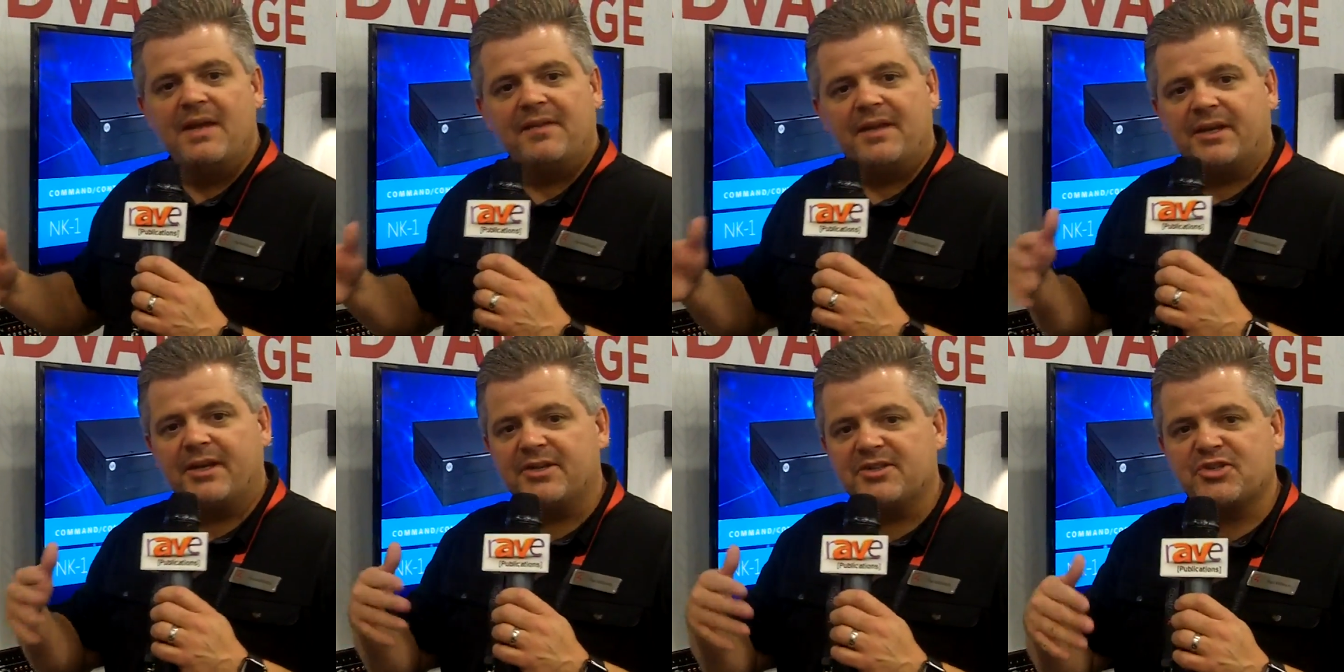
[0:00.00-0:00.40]

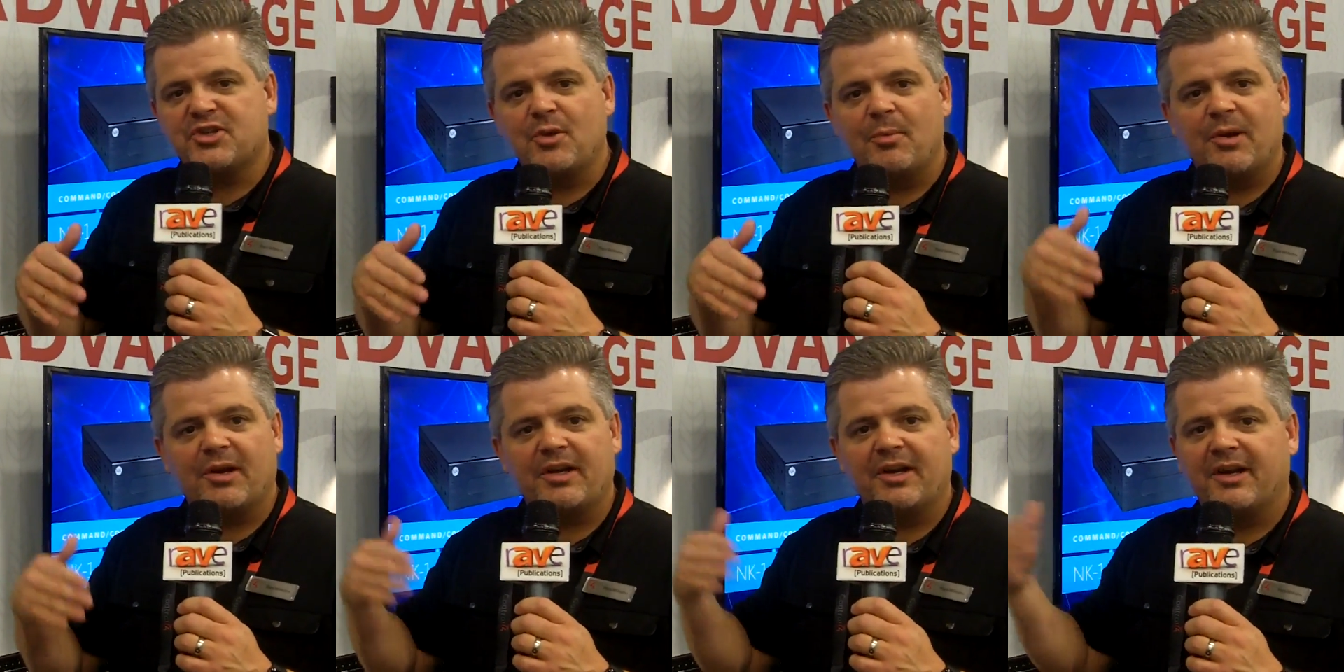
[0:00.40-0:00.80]
The
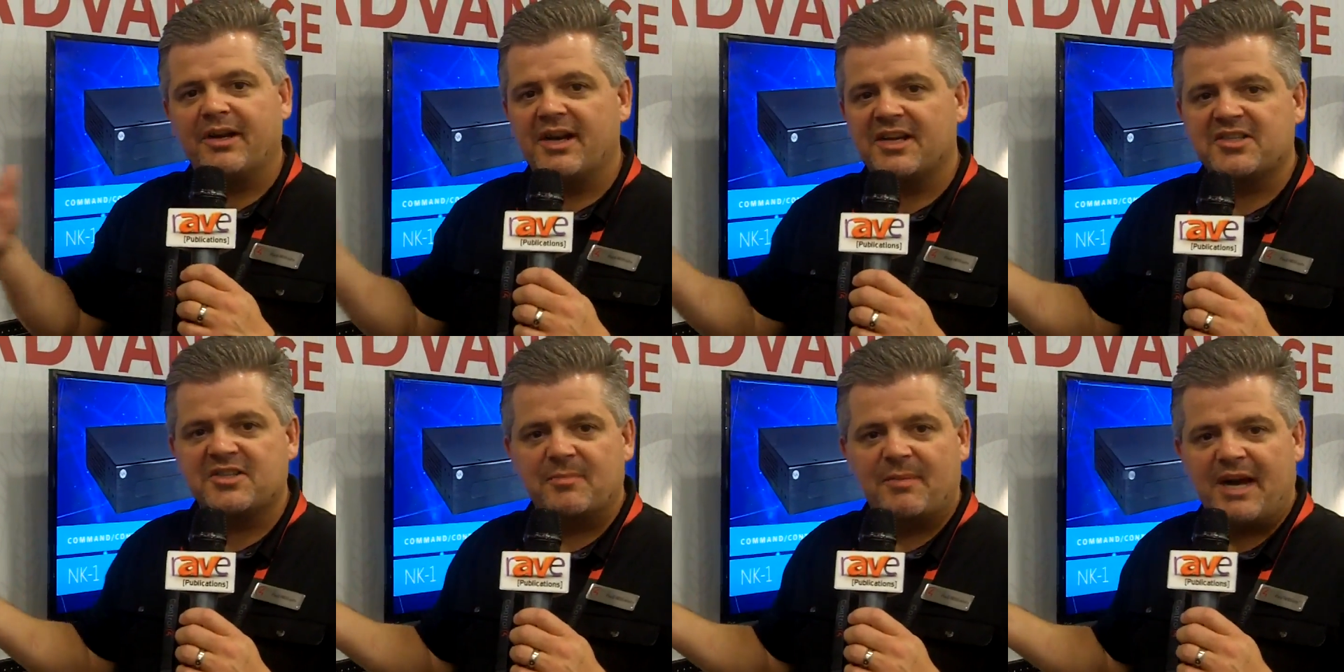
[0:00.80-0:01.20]
consumer can
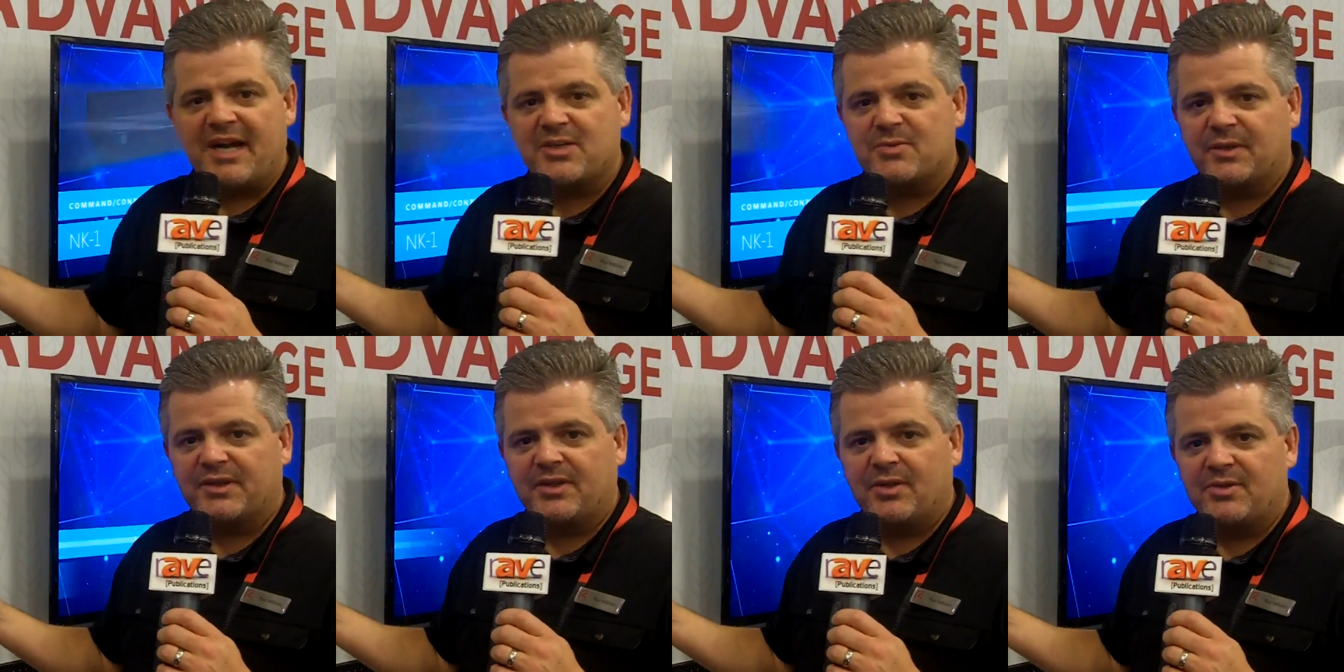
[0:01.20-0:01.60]

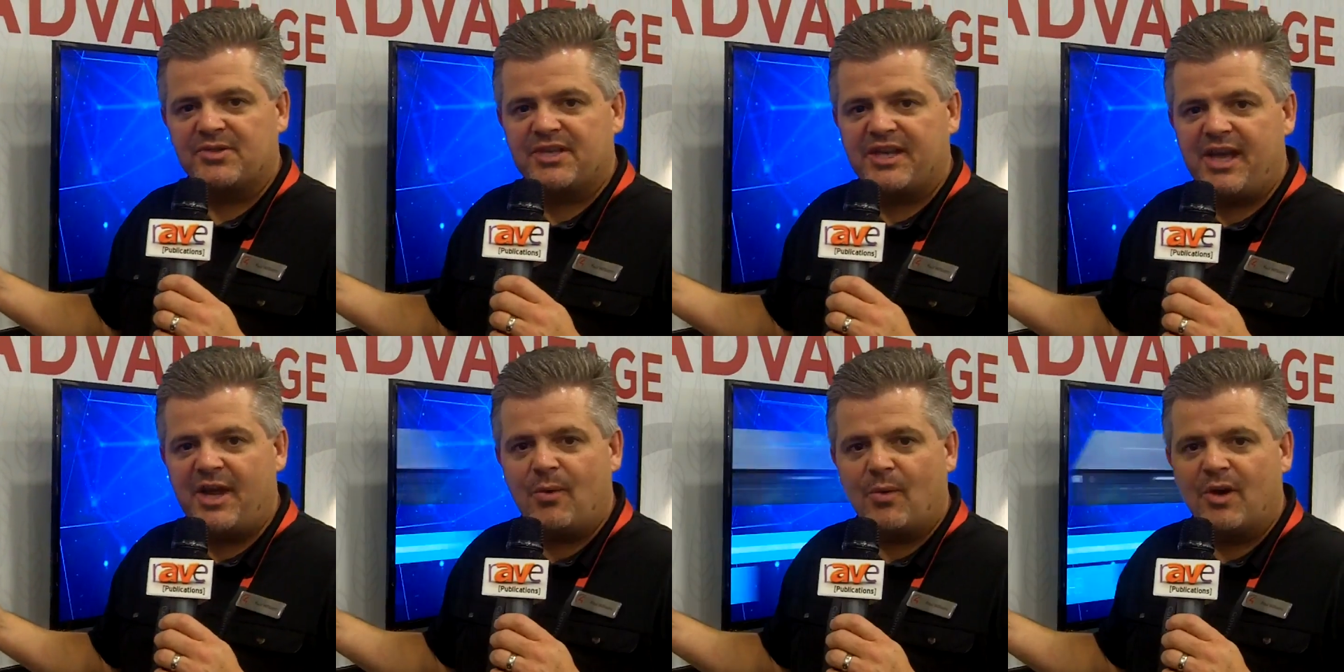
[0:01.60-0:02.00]
customize what
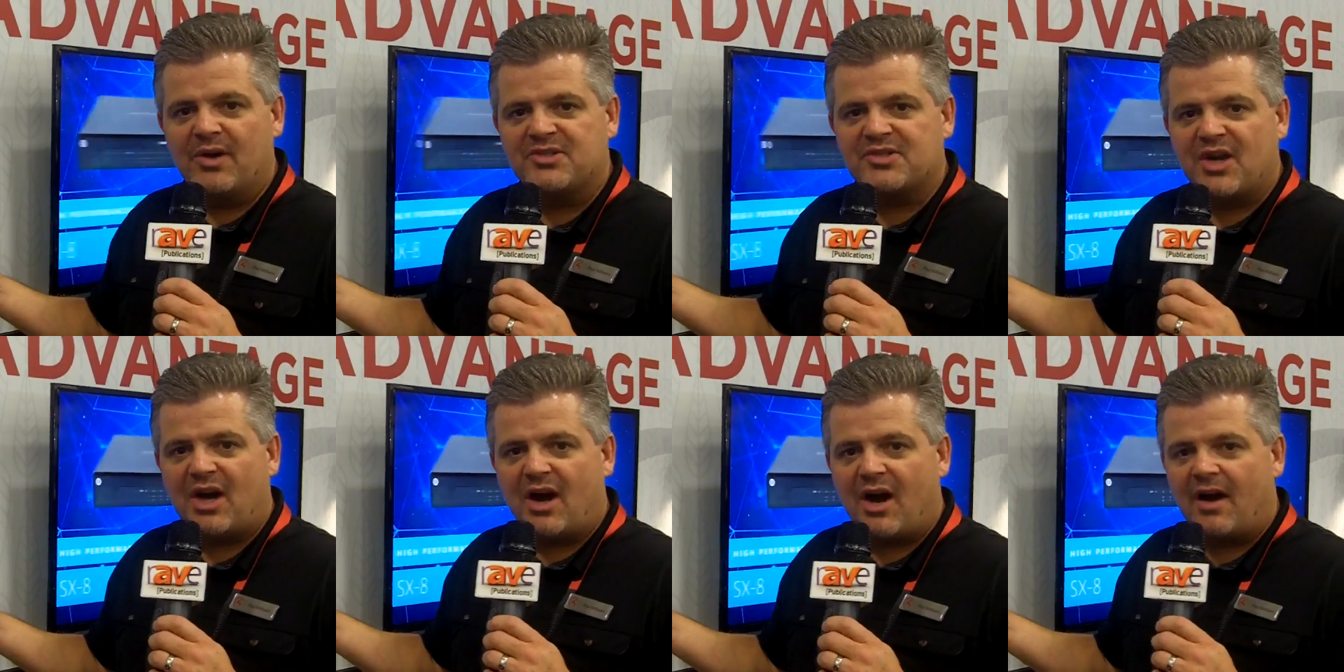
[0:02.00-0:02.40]
those
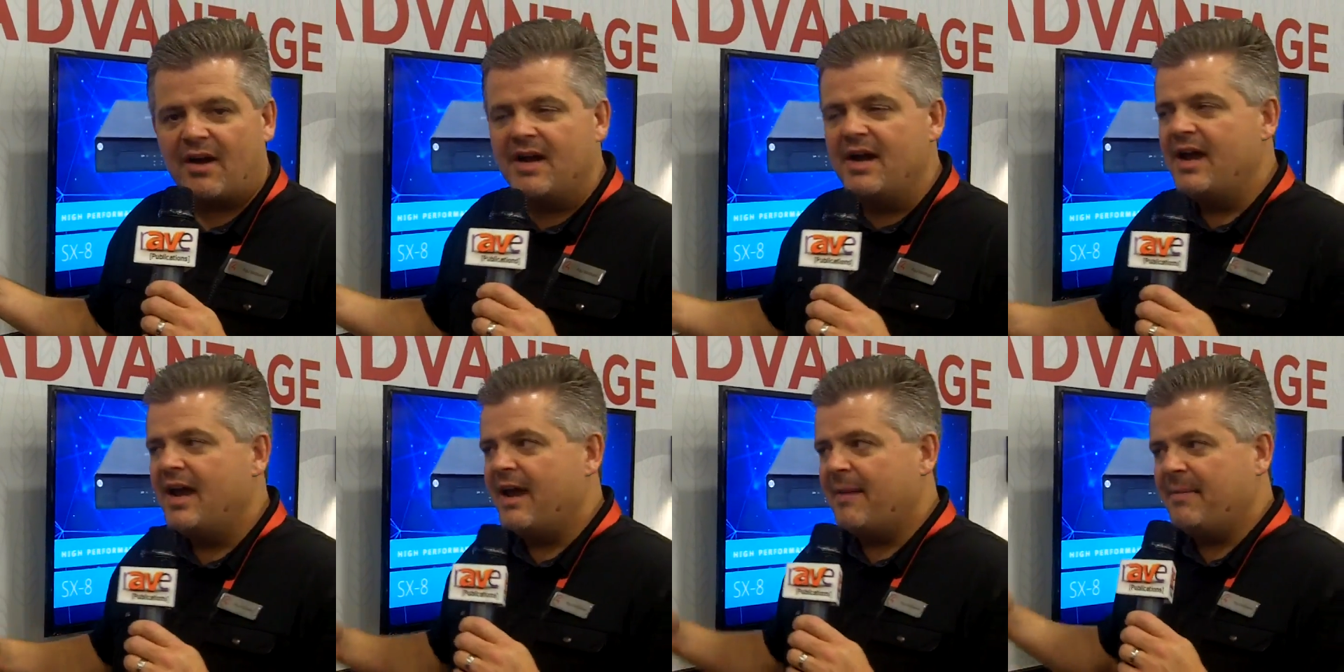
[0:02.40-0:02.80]
keywords
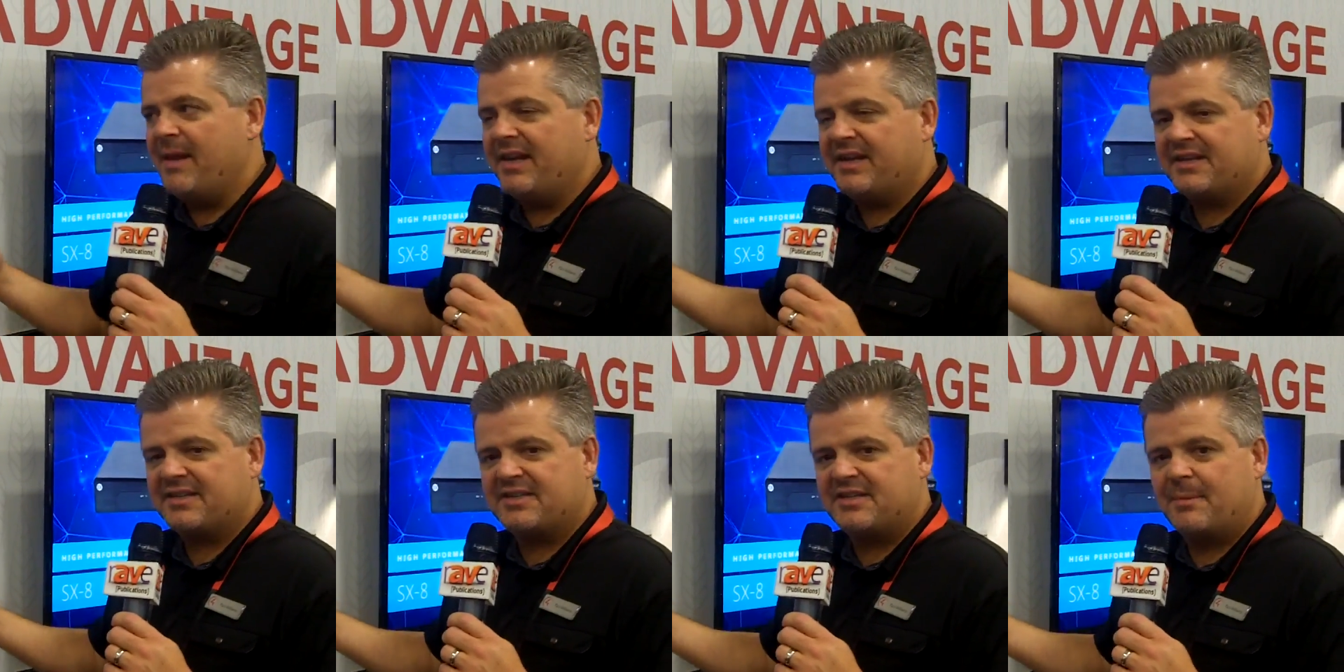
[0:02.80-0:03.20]
are and
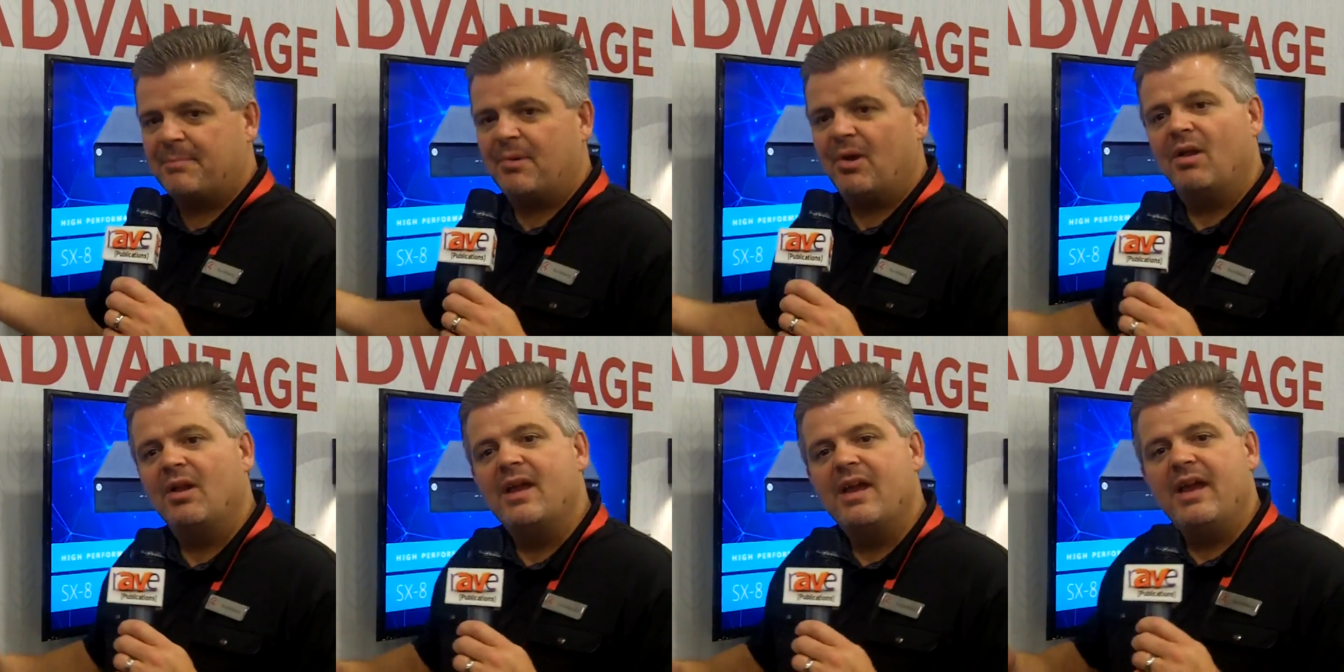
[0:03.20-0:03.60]
make it
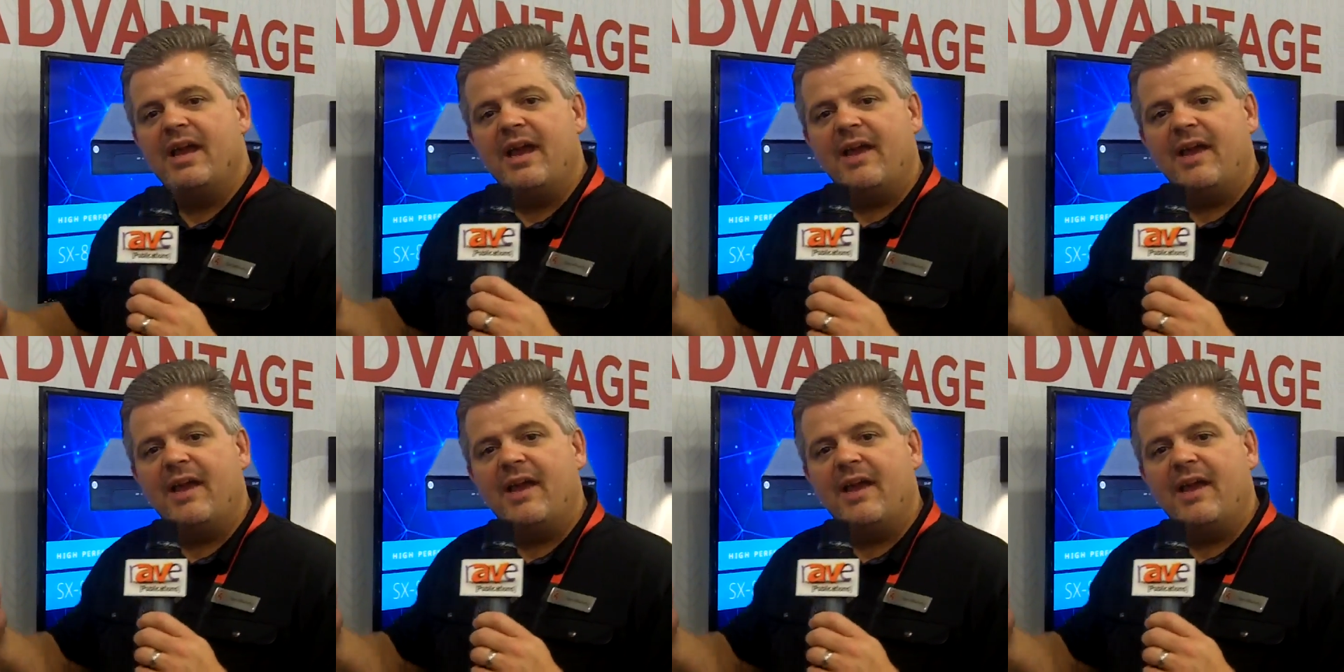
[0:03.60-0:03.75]
simple.